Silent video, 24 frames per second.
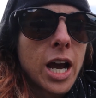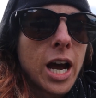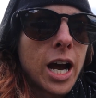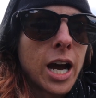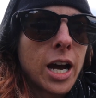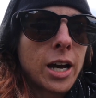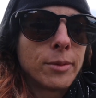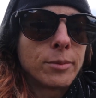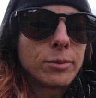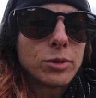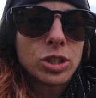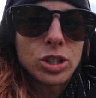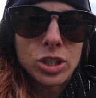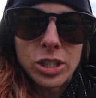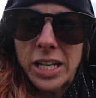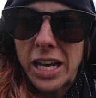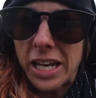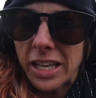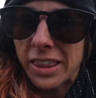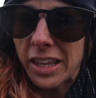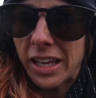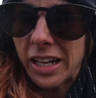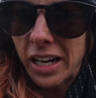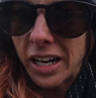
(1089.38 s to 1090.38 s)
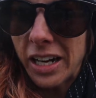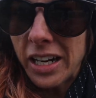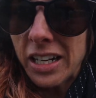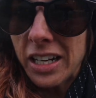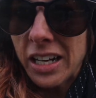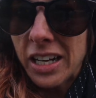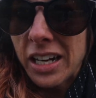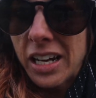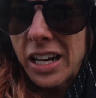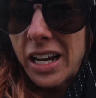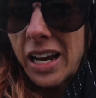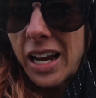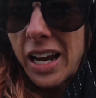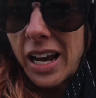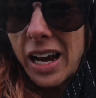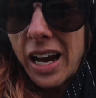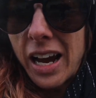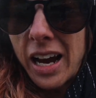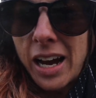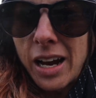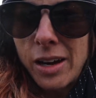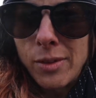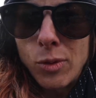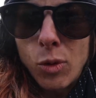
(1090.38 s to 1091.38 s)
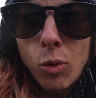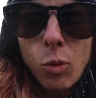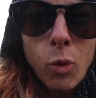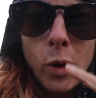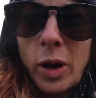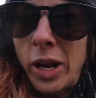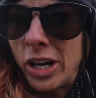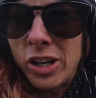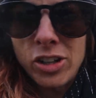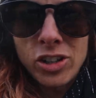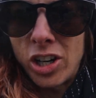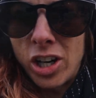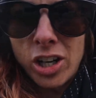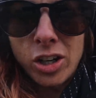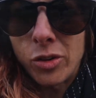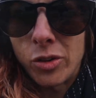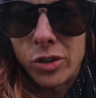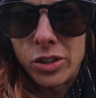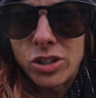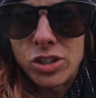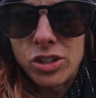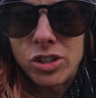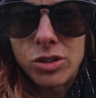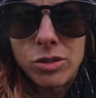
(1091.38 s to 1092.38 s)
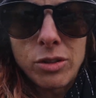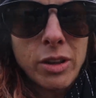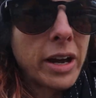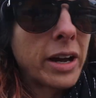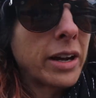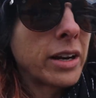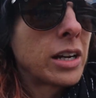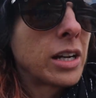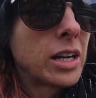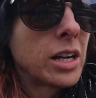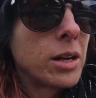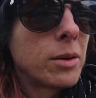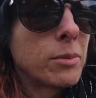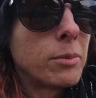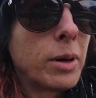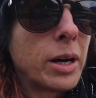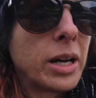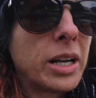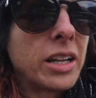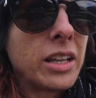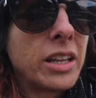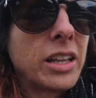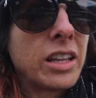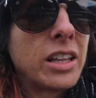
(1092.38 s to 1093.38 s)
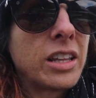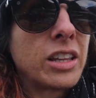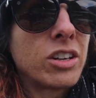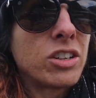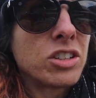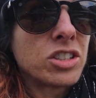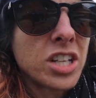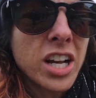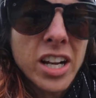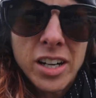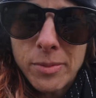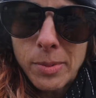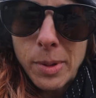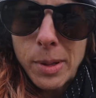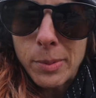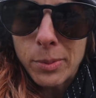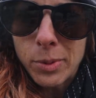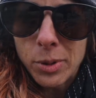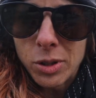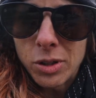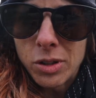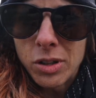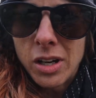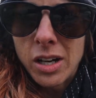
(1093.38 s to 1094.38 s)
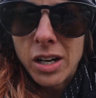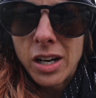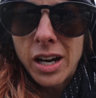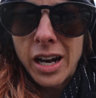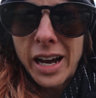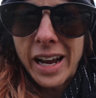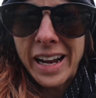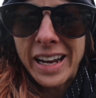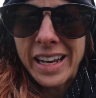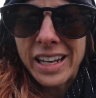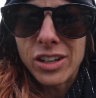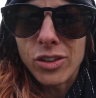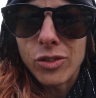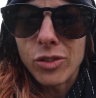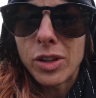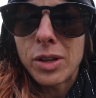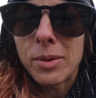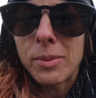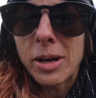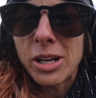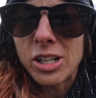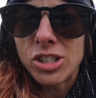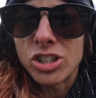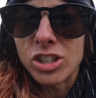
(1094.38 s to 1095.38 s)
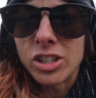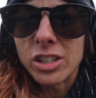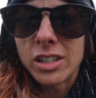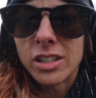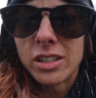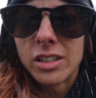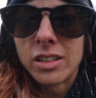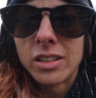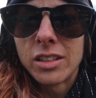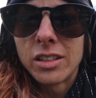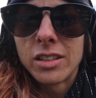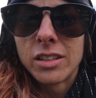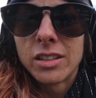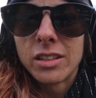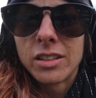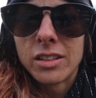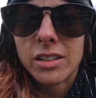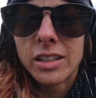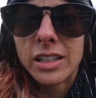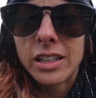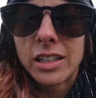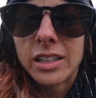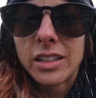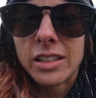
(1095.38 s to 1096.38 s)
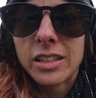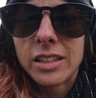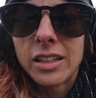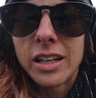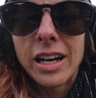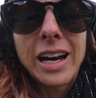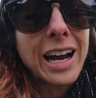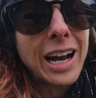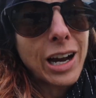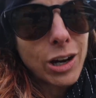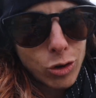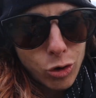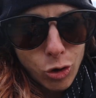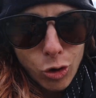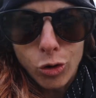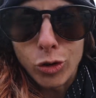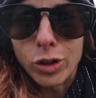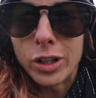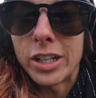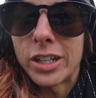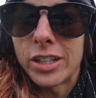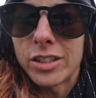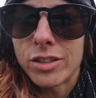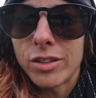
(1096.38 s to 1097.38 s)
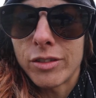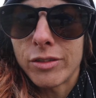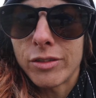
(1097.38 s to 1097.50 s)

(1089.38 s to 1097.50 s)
um, to take that hike. Um, we are not going to do that, but there are a ton of people. I can only imagine how cold it is